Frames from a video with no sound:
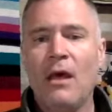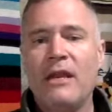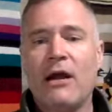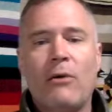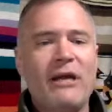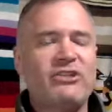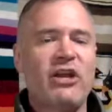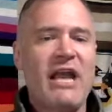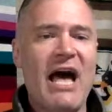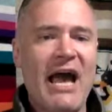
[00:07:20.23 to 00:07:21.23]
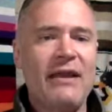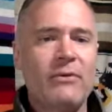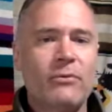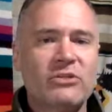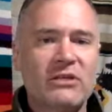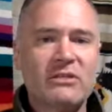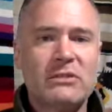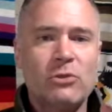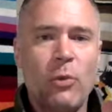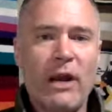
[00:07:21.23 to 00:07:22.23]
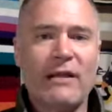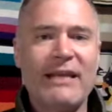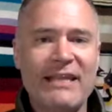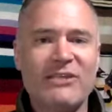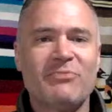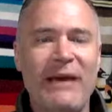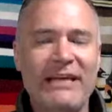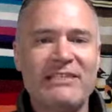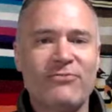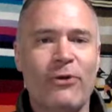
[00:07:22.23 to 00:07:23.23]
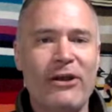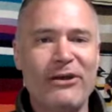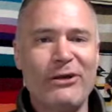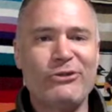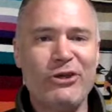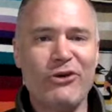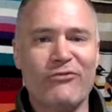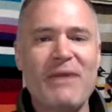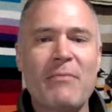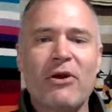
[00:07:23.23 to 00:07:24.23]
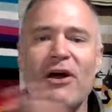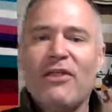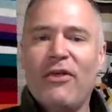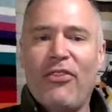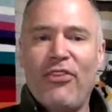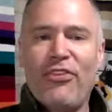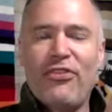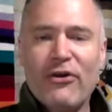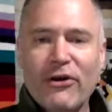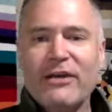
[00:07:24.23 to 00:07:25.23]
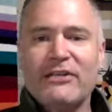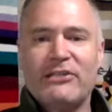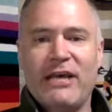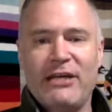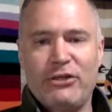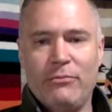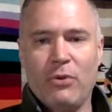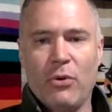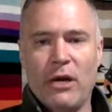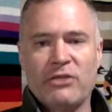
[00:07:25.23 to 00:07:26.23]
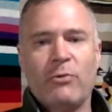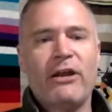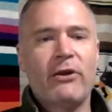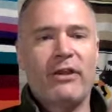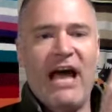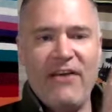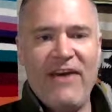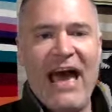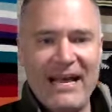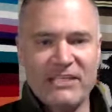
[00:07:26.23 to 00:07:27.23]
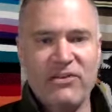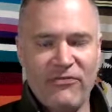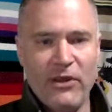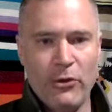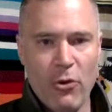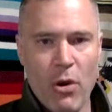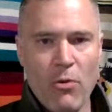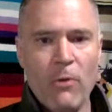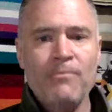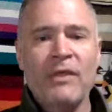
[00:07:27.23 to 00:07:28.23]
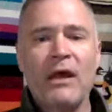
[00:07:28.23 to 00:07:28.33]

Now, question 9 was squarely in the space of what are you going to do? Remember, the third discussion board is what are your life hacks to feel normal?